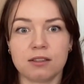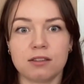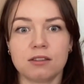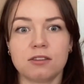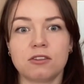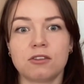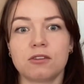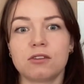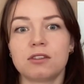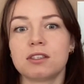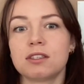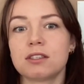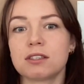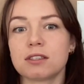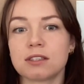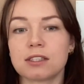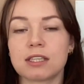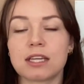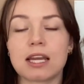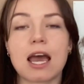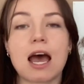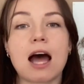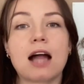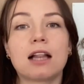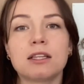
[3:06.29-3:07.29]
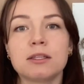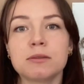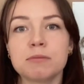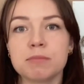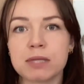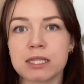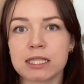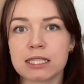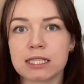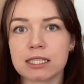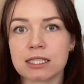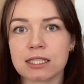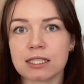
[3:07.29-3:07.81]
So this is an
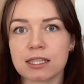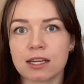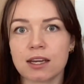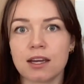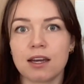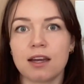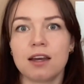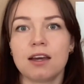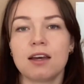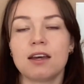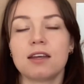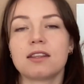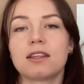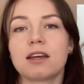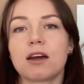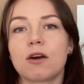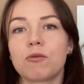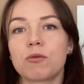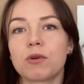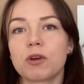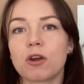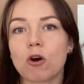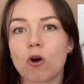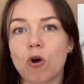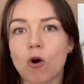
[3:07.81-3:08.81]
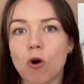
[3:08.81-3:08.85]
element that we